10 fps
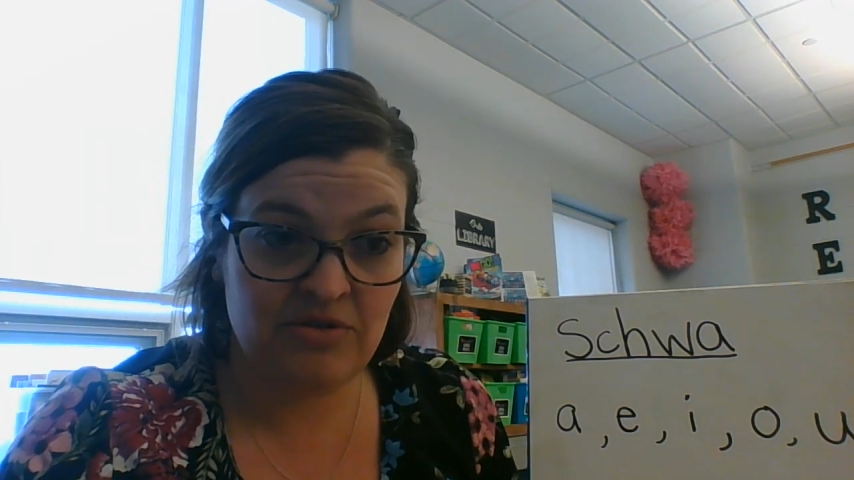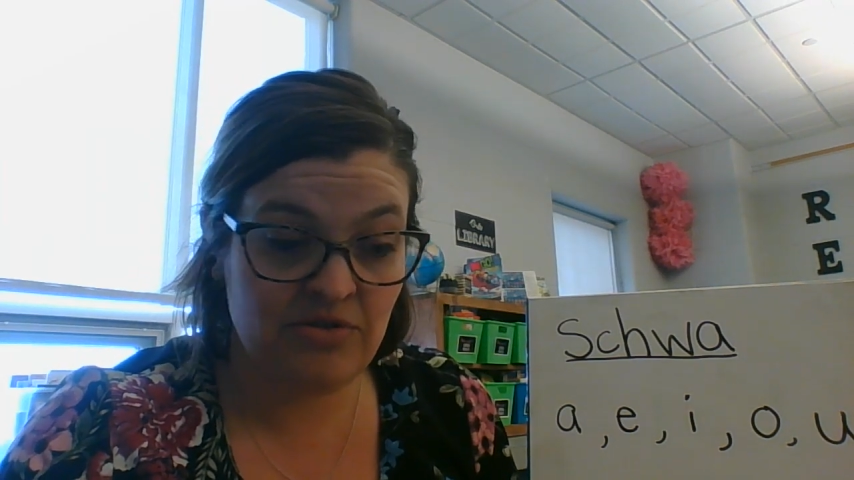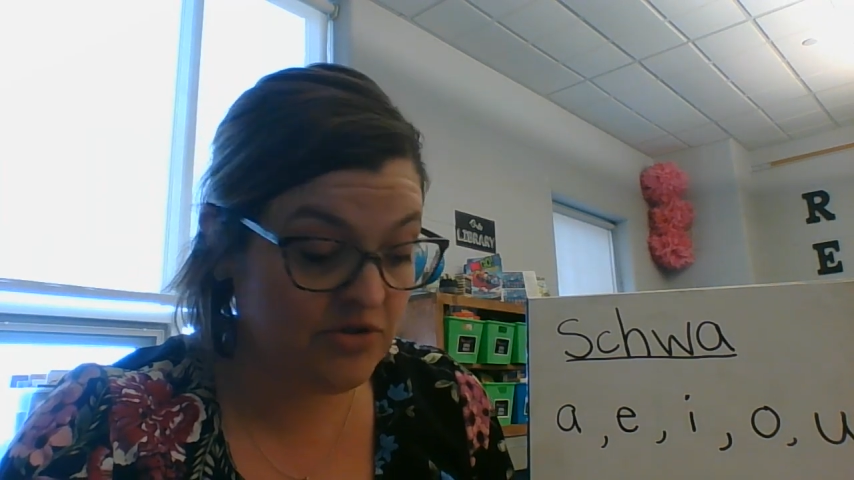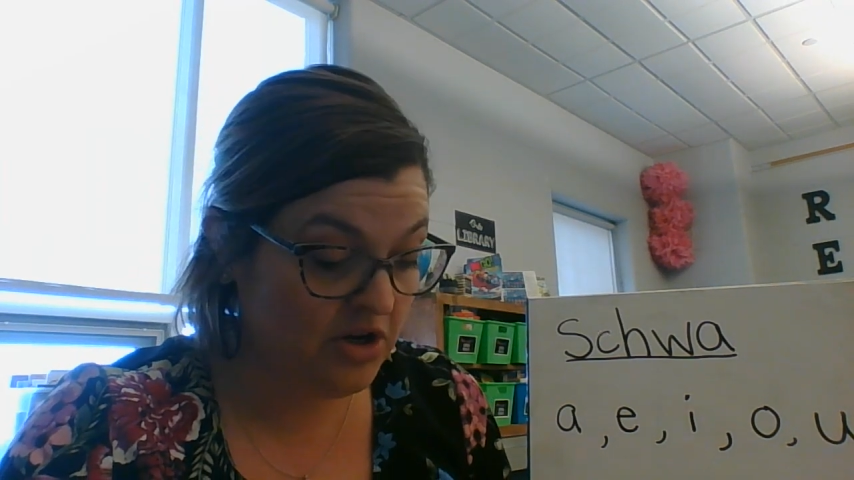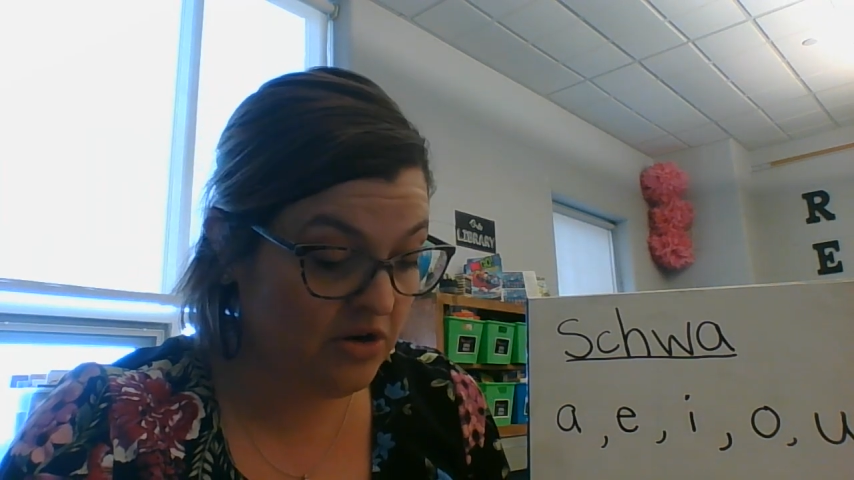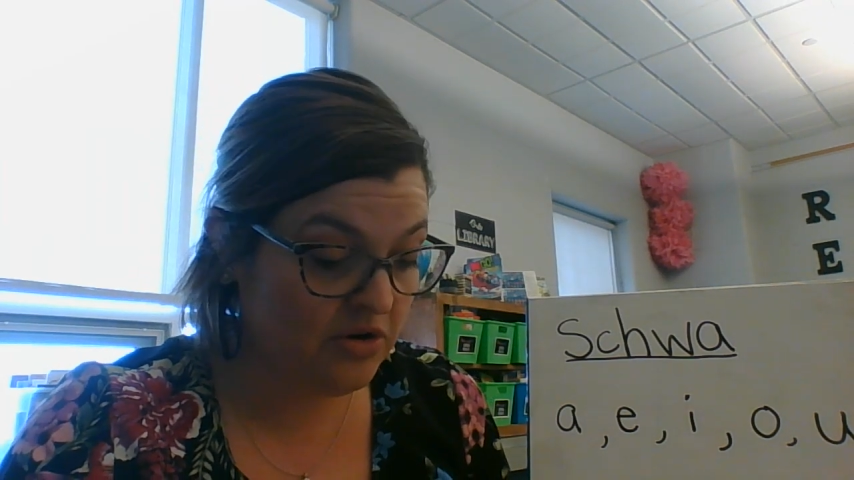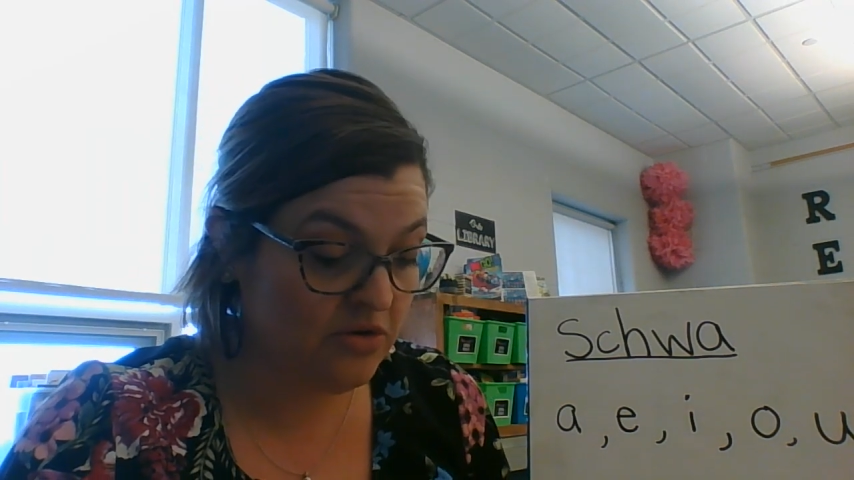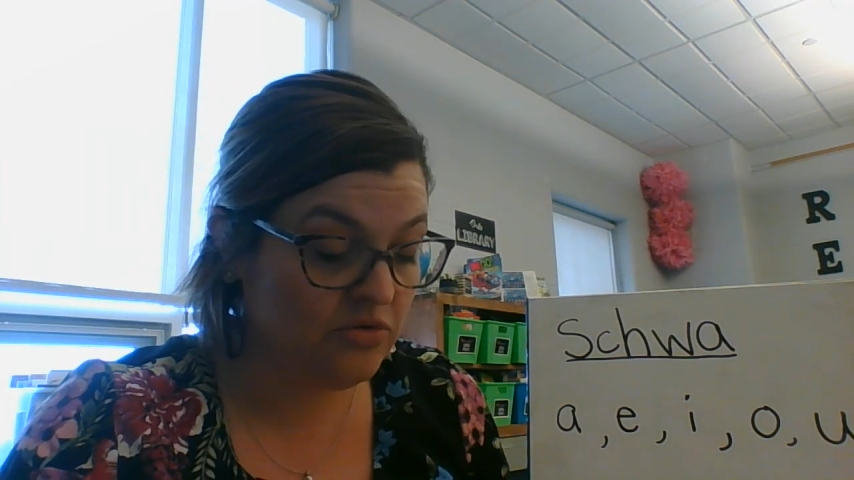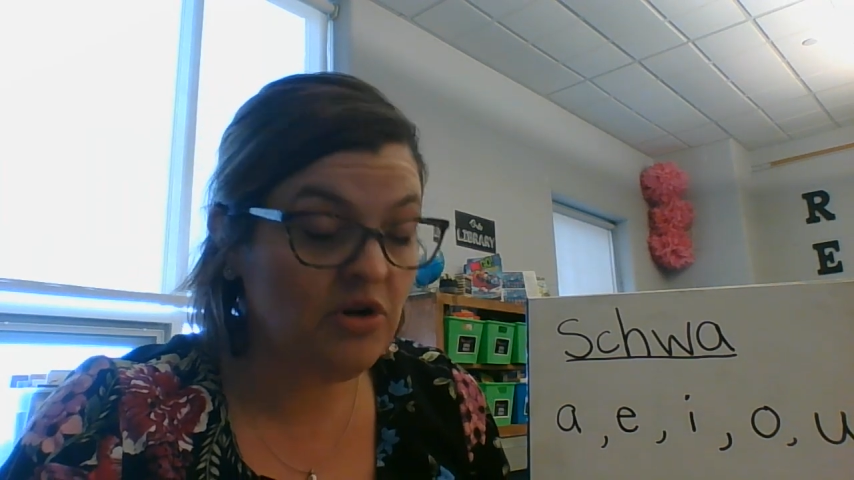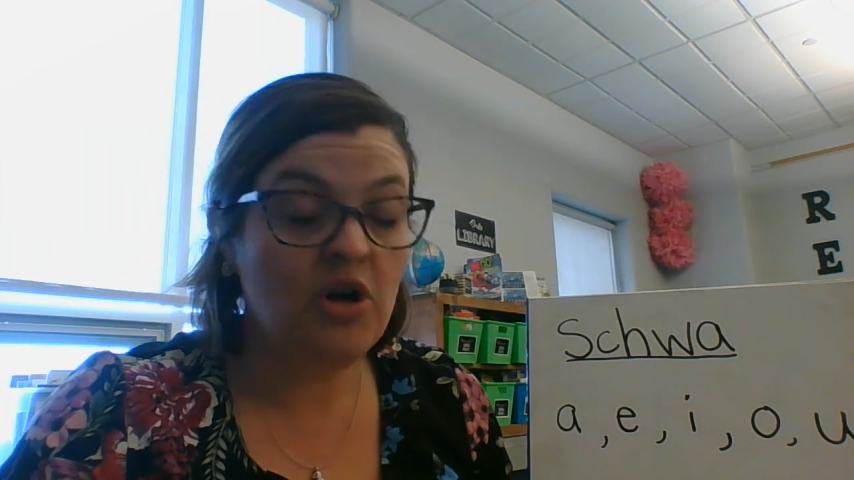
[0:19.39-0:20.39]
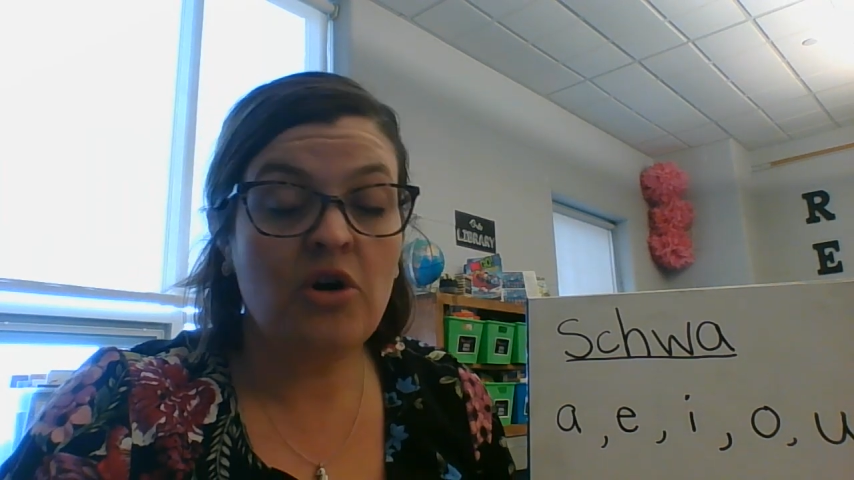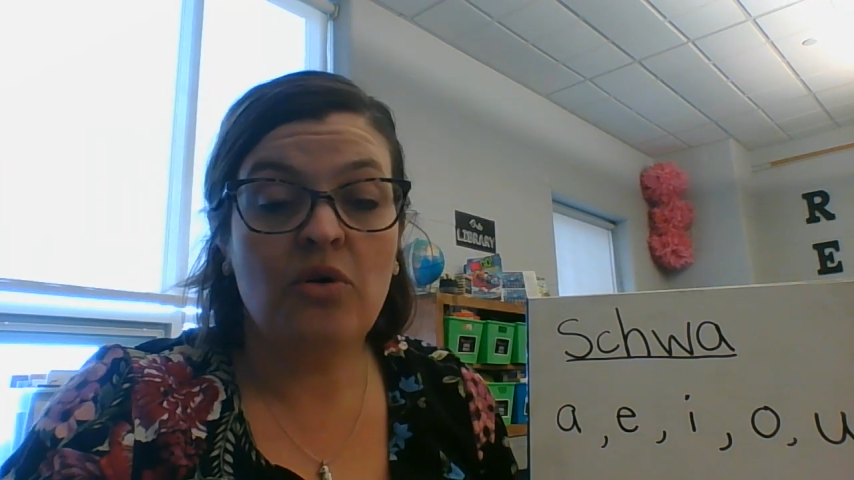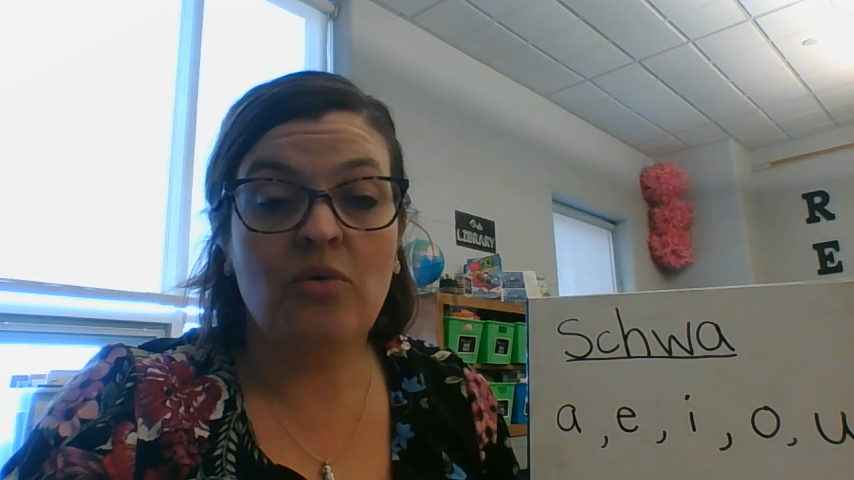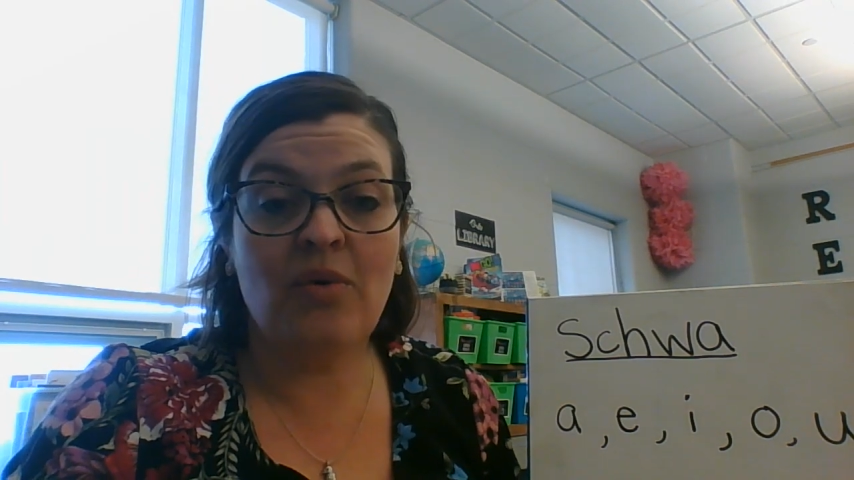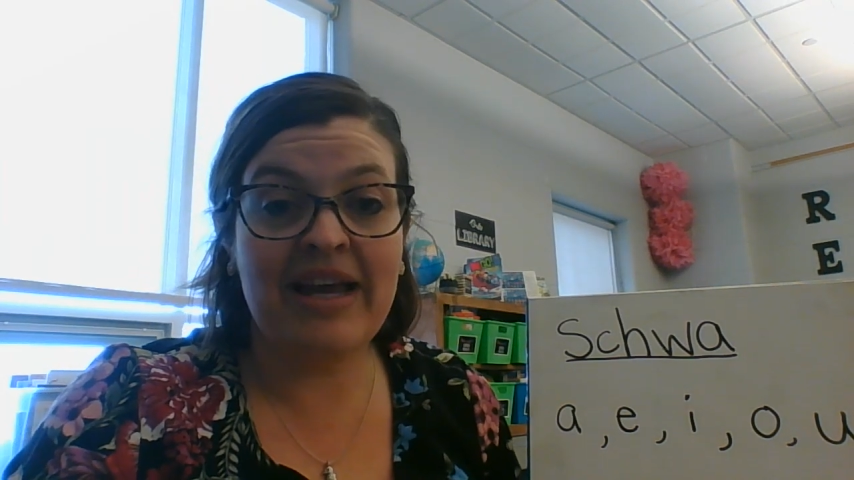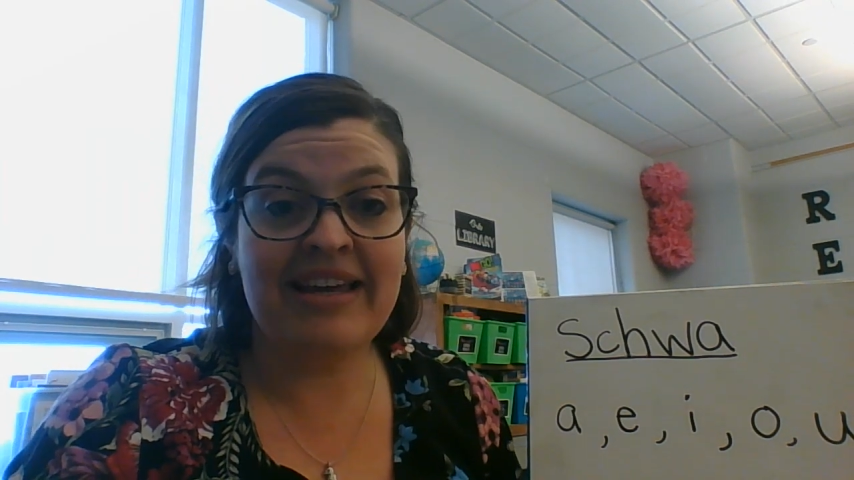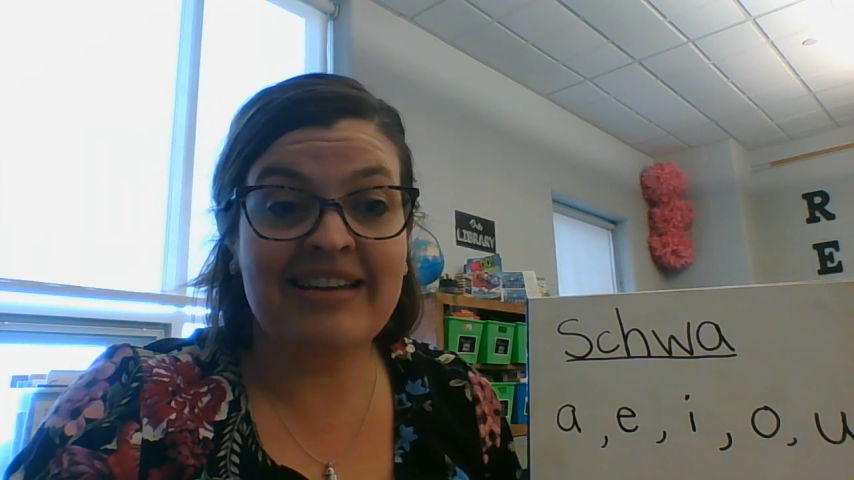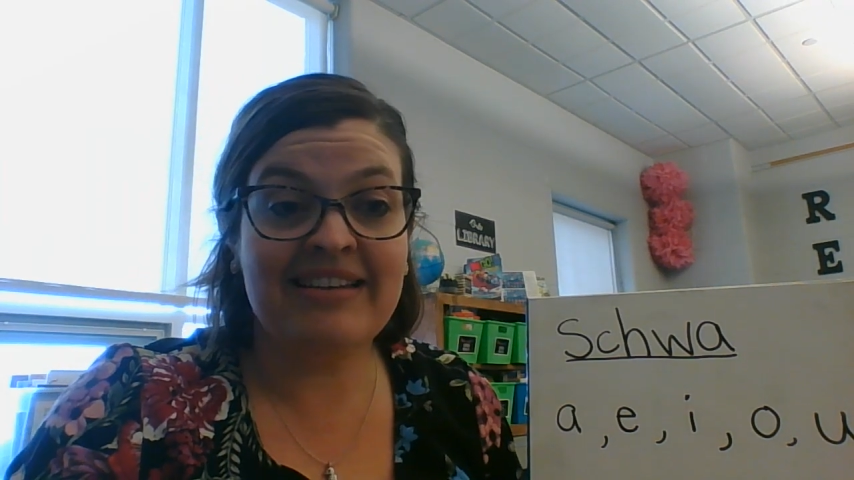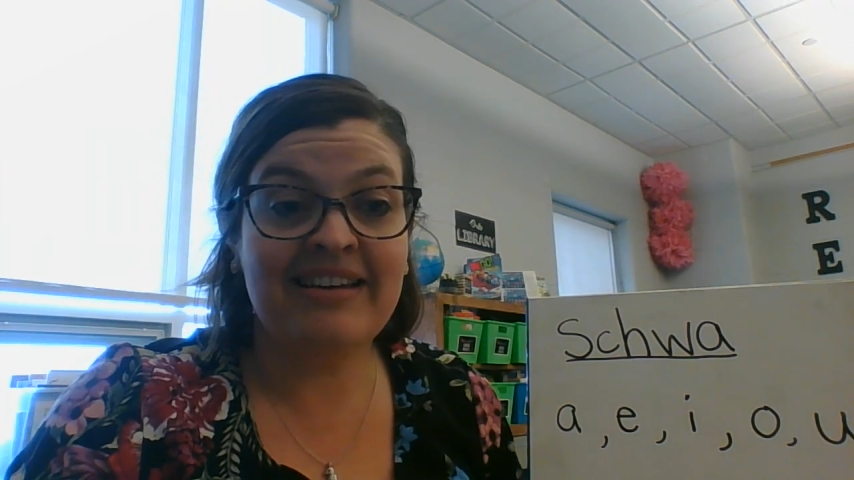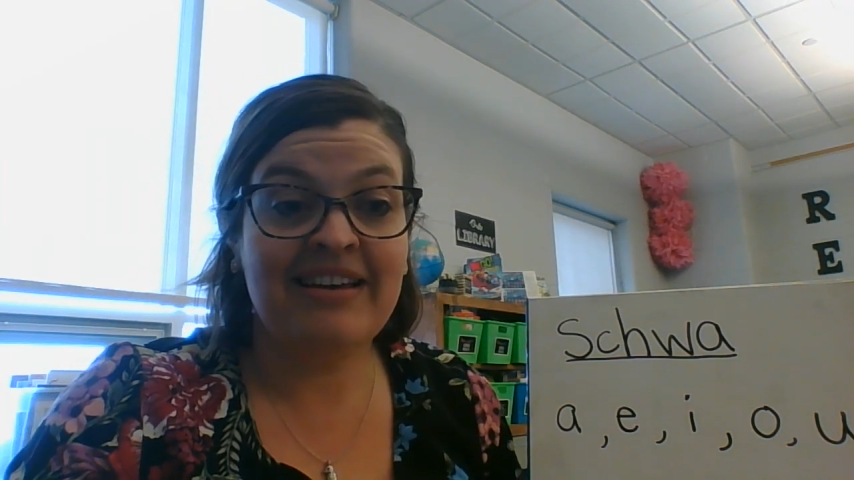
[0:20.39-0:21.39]
So
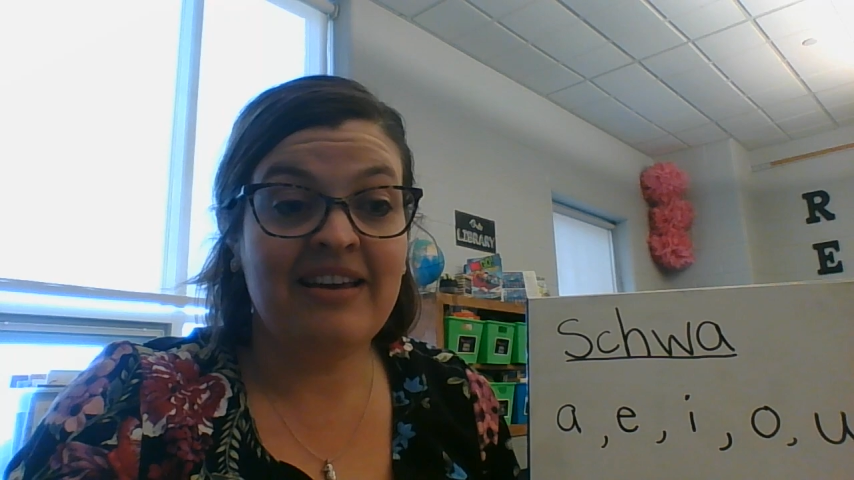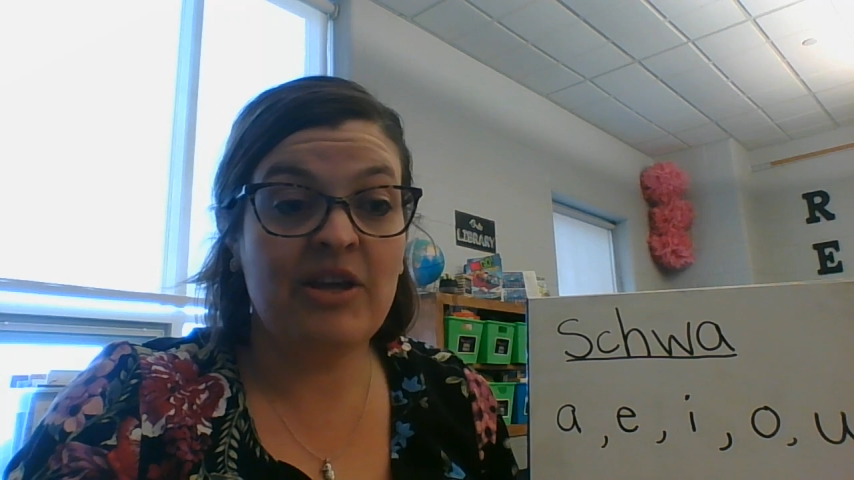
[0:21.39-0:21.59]
when